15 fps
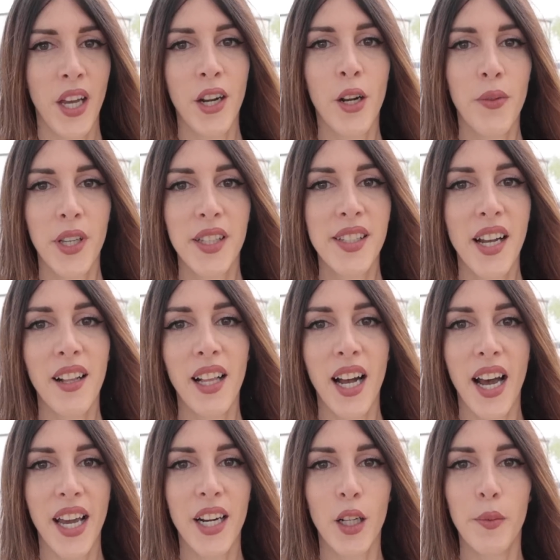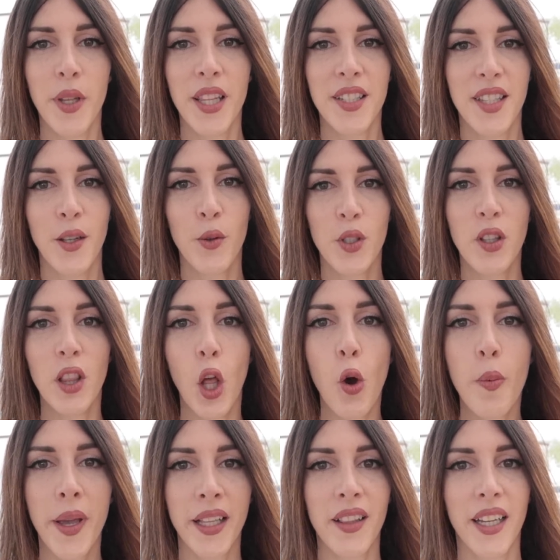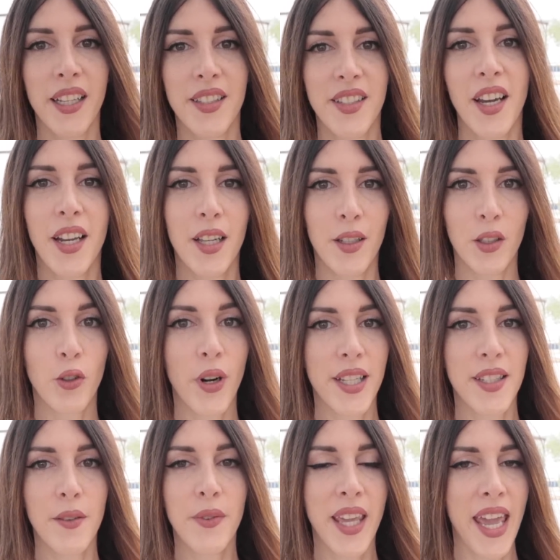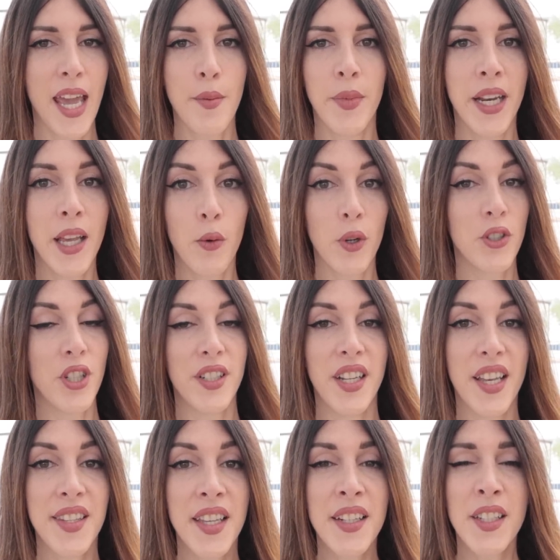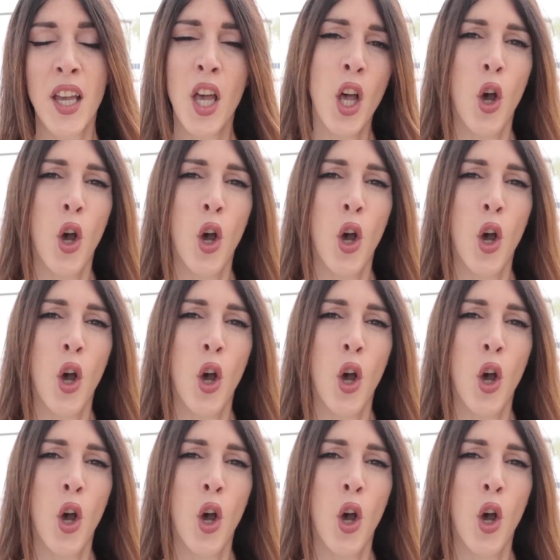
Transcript: I don't know if you could tell at idle, but this thing was lobing like it's got an aggressive cam in it, which it doesn't.